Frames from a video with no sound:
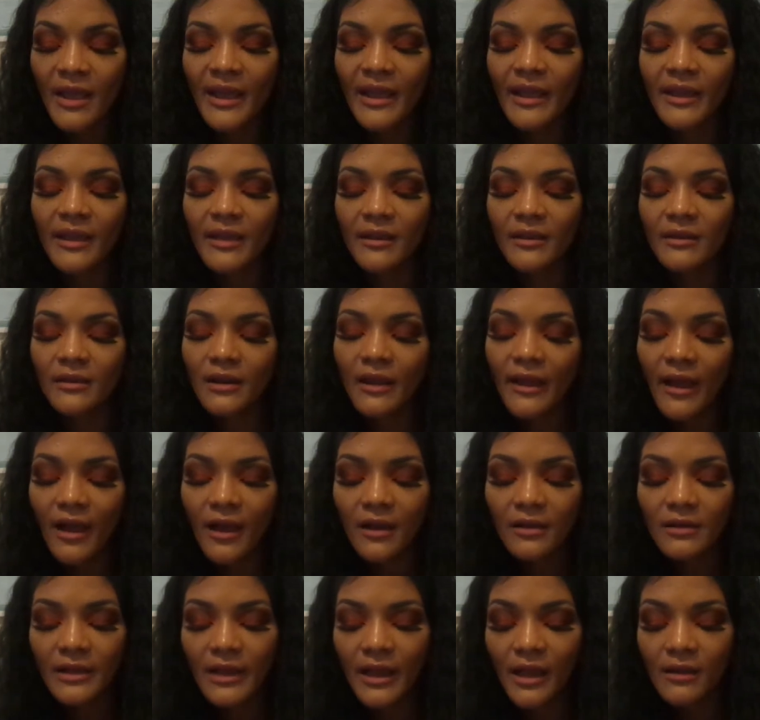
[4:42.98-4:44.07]
and yeah,
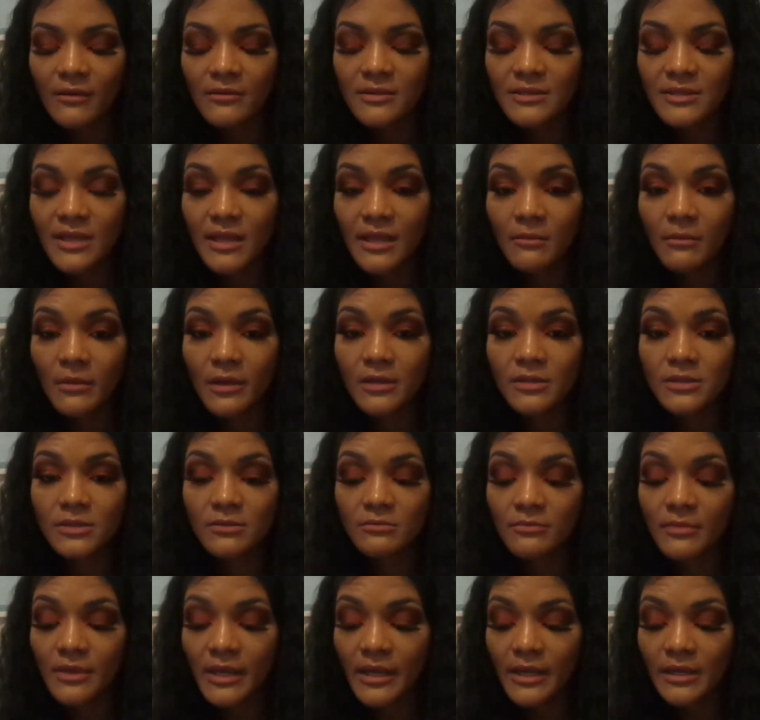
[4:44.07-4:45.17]
like I was saying, make a,
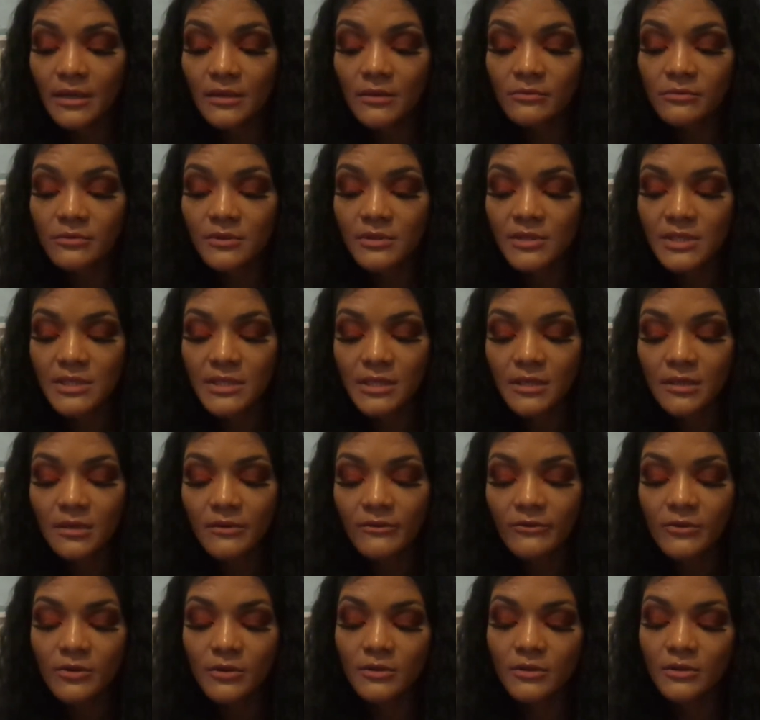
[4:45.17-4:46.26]
make a routine
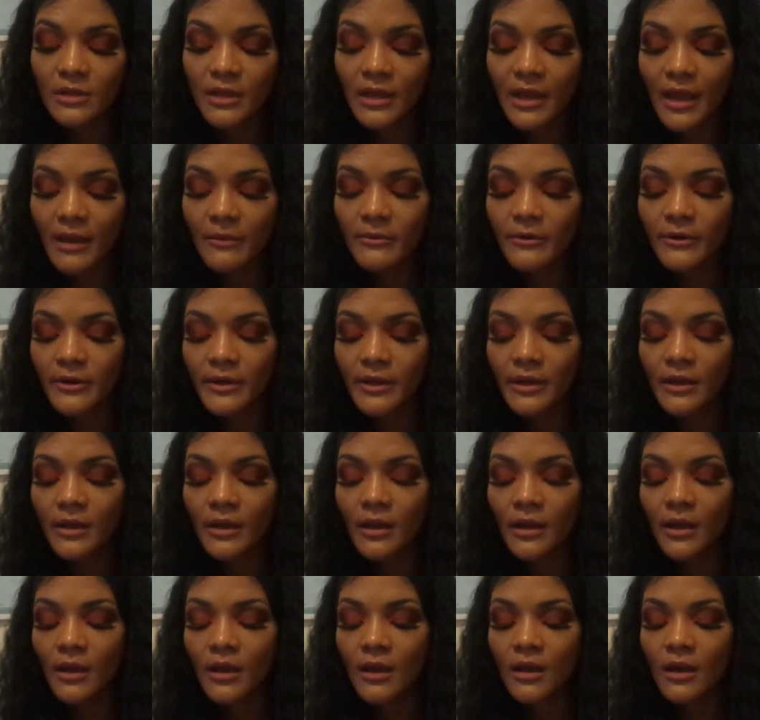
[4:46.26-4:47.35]
of going to library
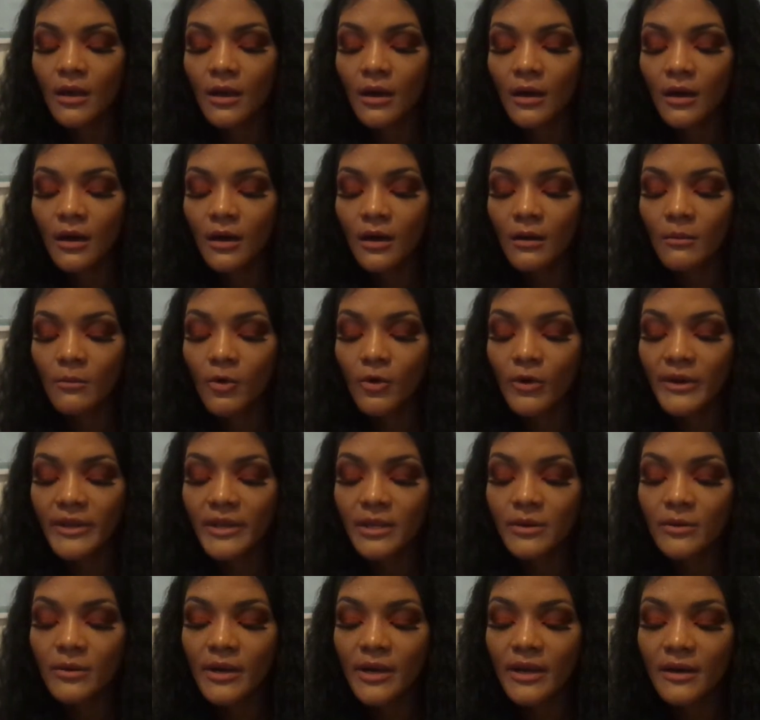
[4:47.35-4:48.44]
um, or
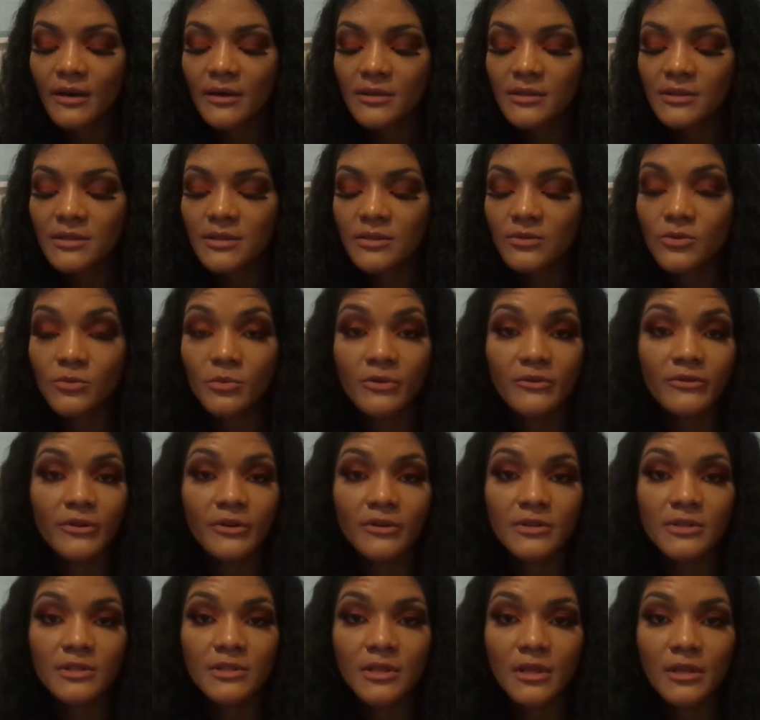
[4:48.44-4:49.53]
anywhere else you prefer
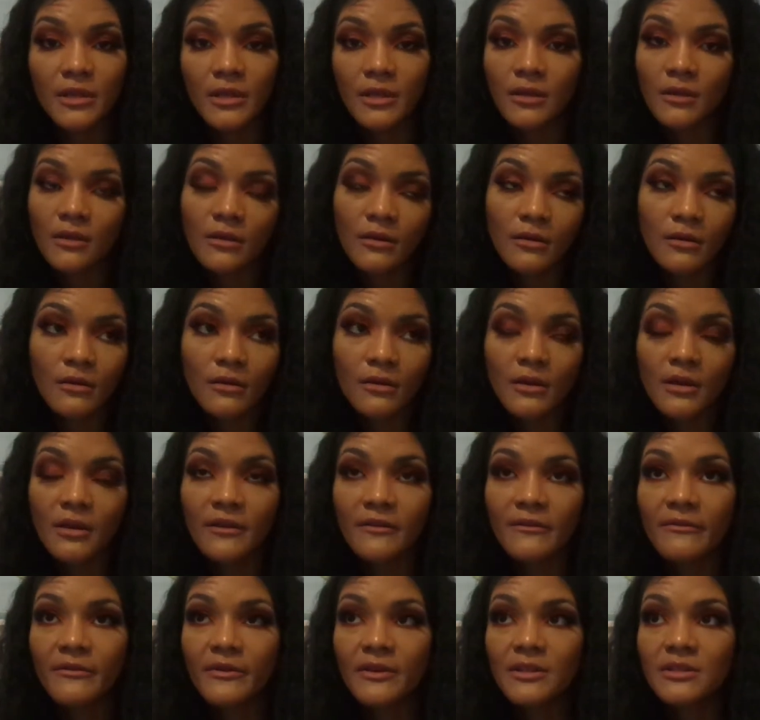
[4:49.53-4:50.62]
to study.
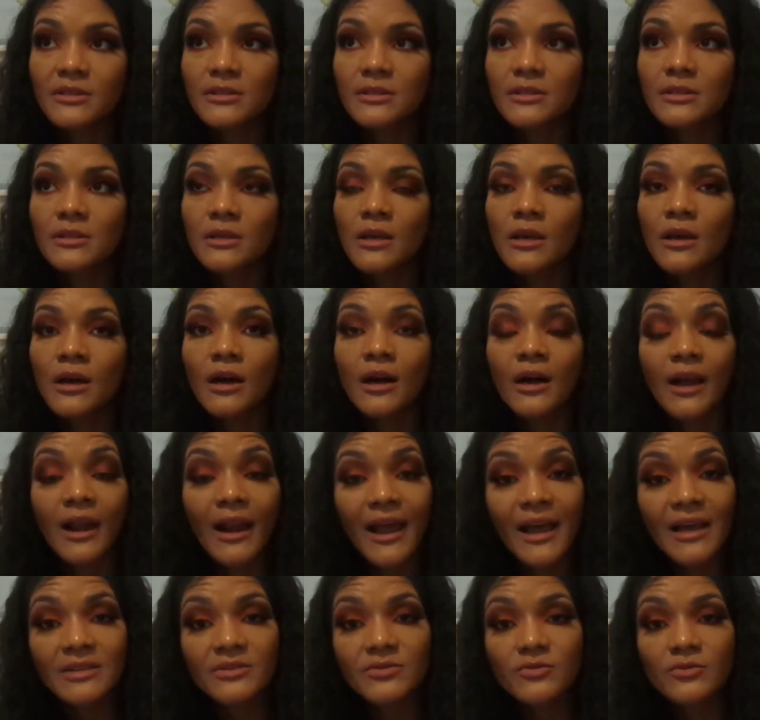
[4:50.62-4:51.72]
If it's a
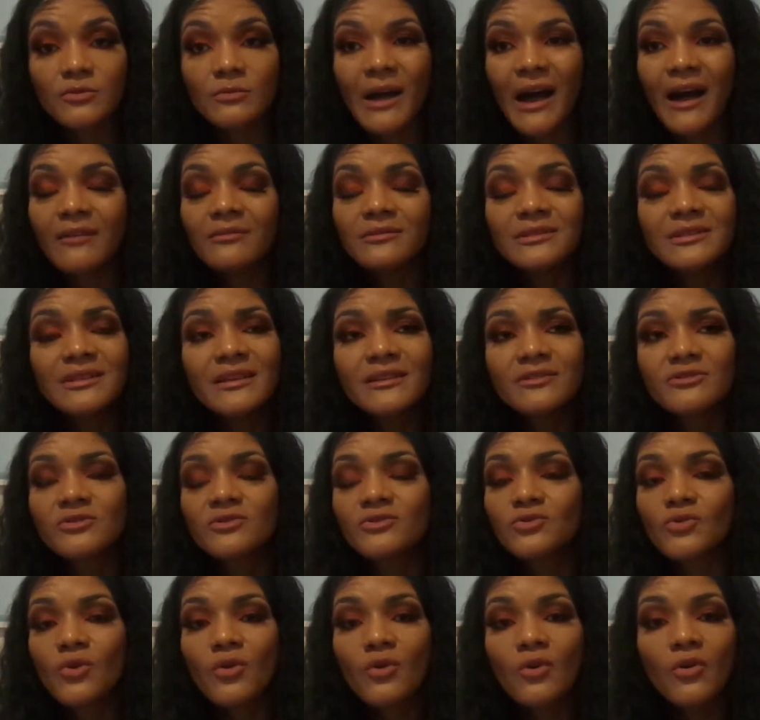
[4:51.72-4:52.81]
classroom, I would say
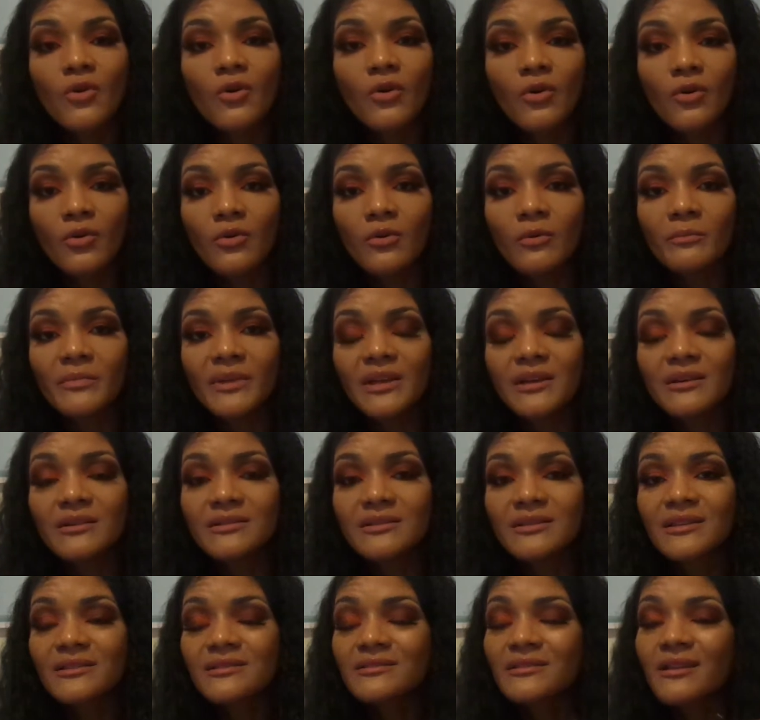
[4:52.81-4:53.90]
just don't go home because
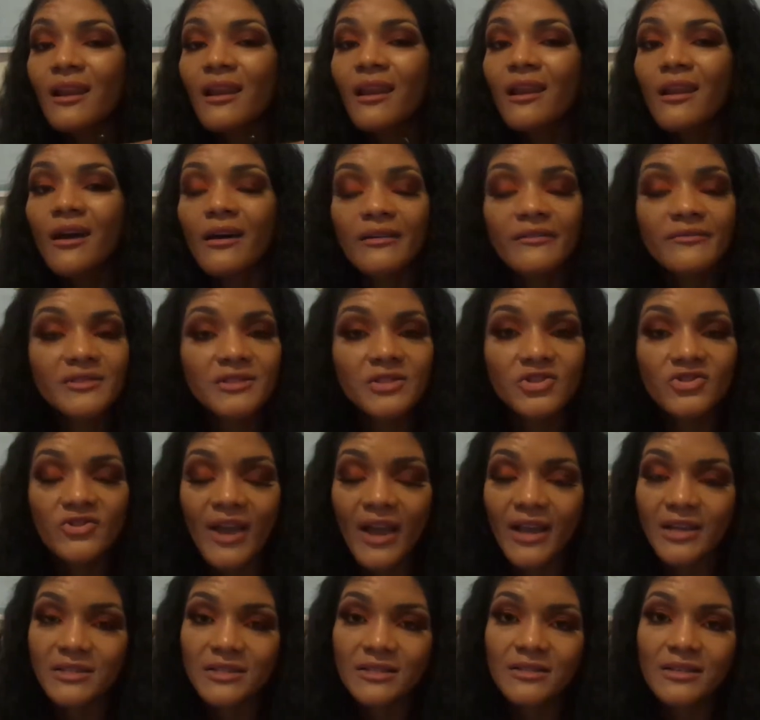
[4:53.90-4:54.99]
there's a lot of
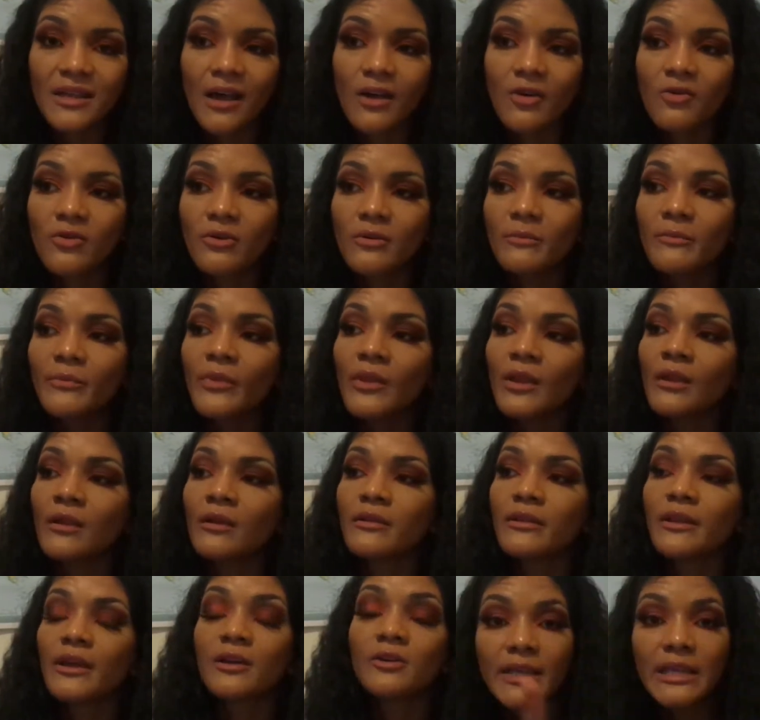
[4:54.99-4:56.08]
distractions at home.
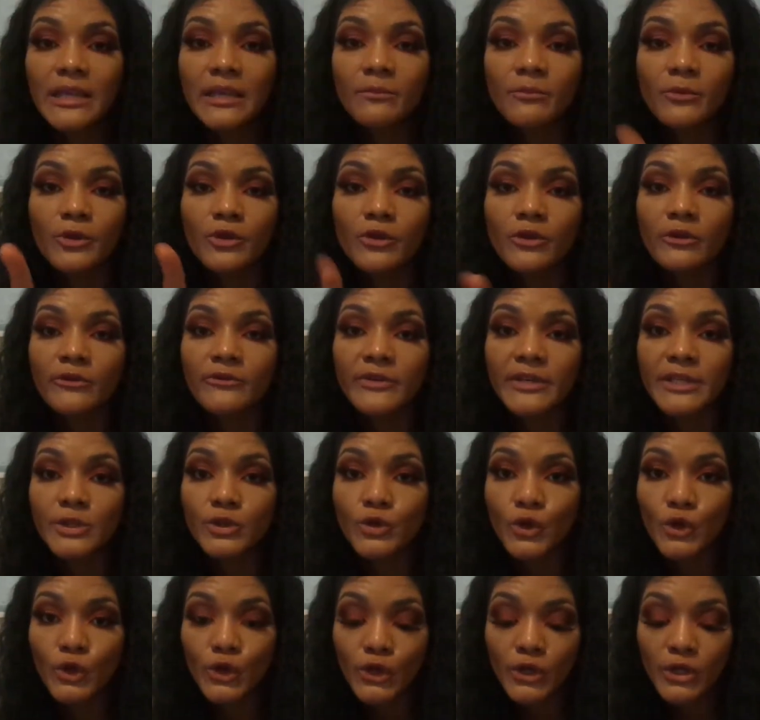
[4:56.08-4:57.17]
You keep your
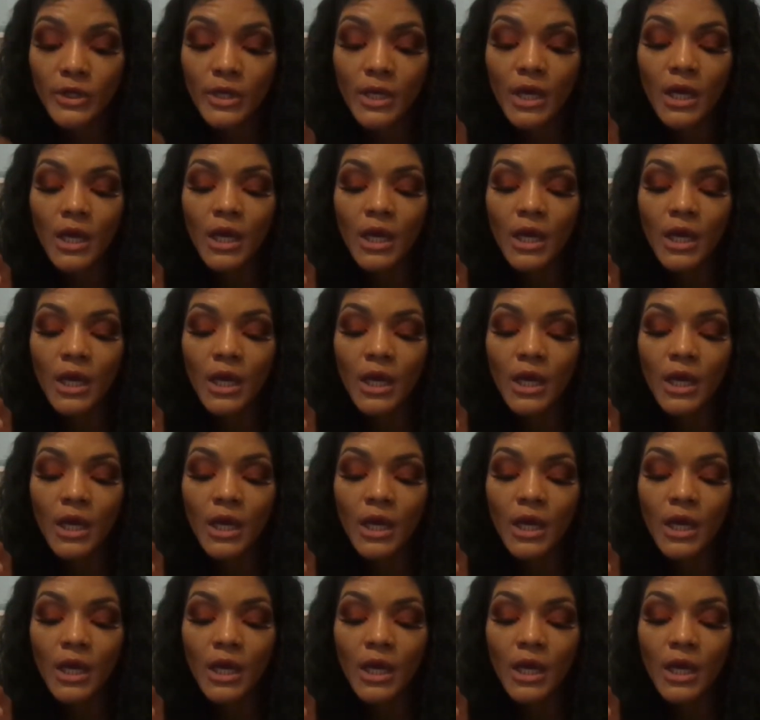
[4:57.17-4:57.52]
return